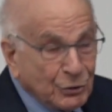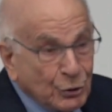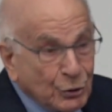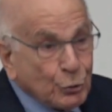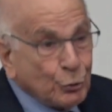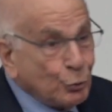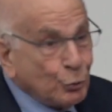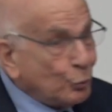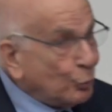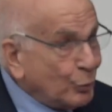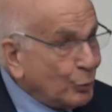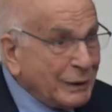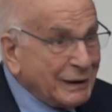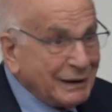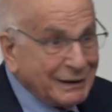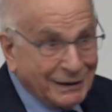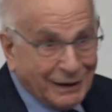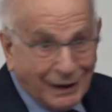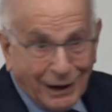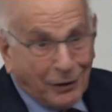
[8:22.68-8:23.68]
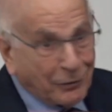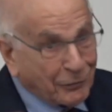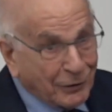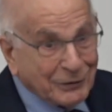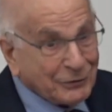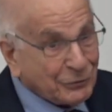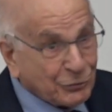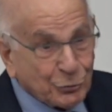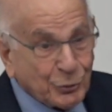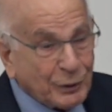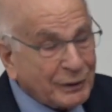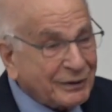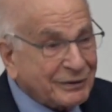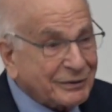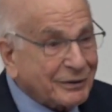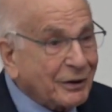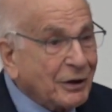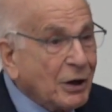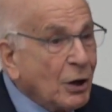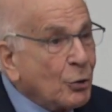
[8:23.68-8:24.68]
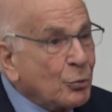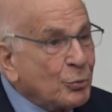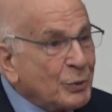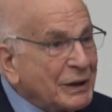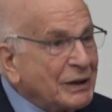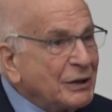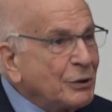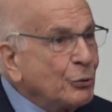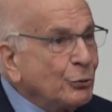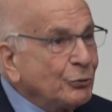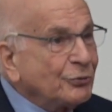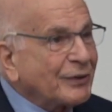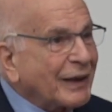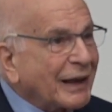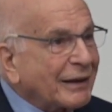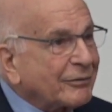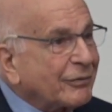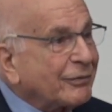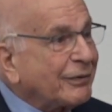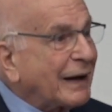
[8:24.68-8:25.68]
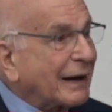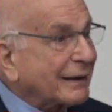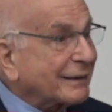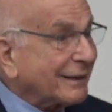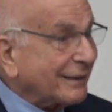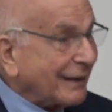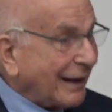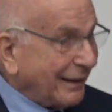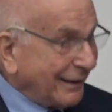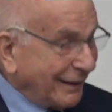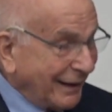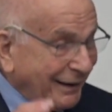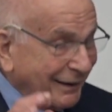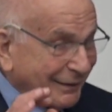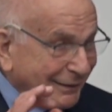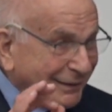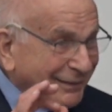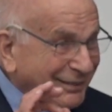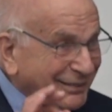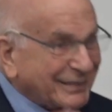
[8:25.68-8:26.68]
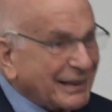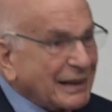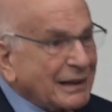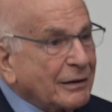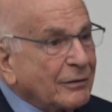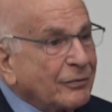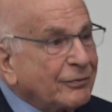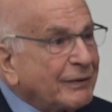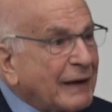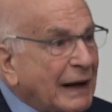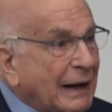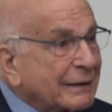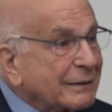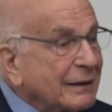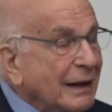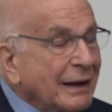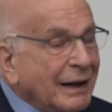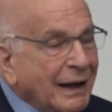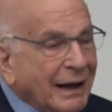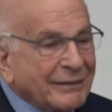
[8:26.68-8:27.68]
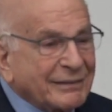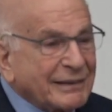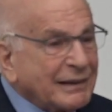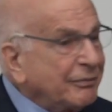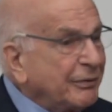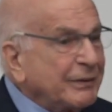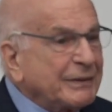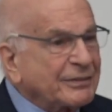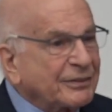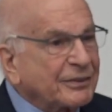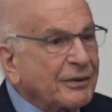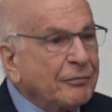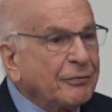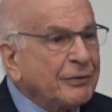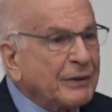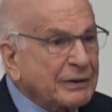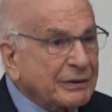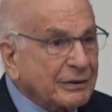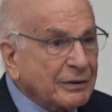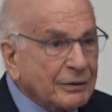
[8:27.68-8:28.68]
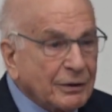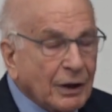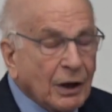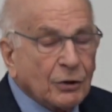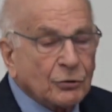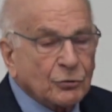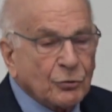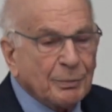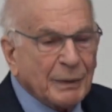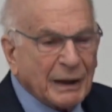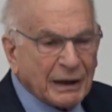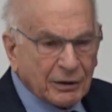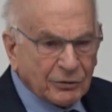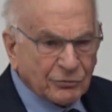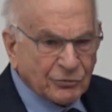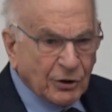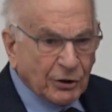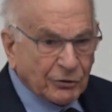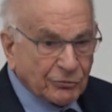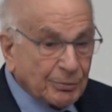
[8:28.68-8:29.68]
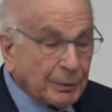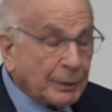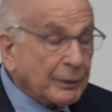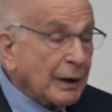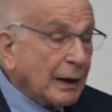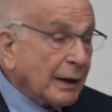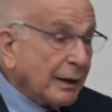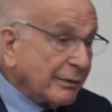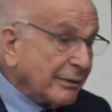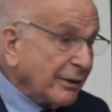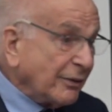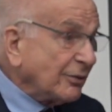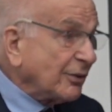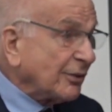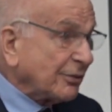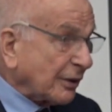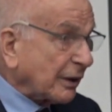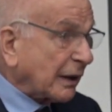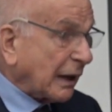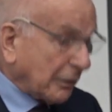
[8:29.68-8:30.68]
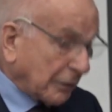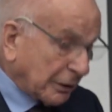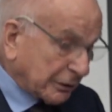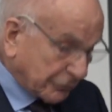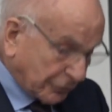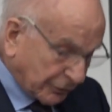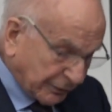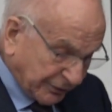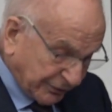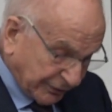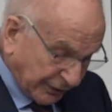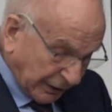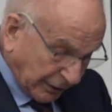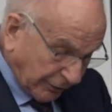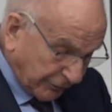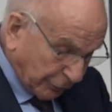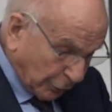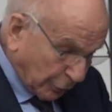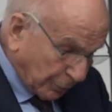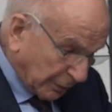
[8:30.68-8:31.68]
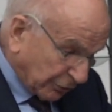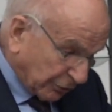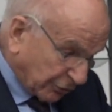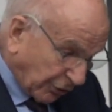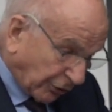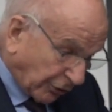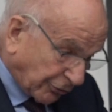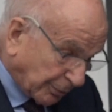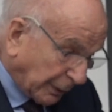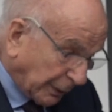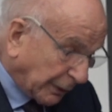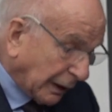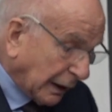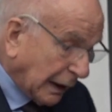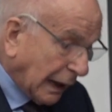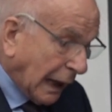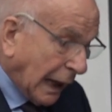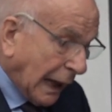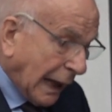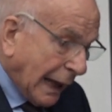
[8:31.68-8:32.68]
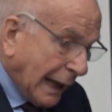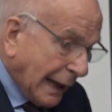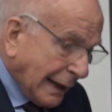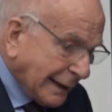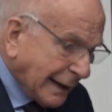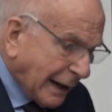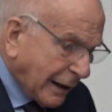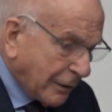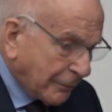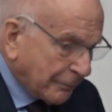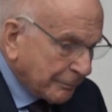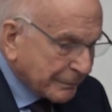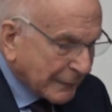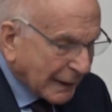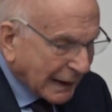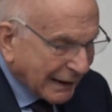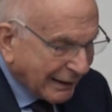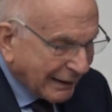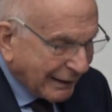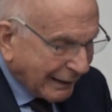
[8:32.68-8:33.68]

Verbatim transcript: You, we, our intuition, we use that fact, the single fact, as if it's sufficient to make a judgment. This is a characteristic of human judgment. Now,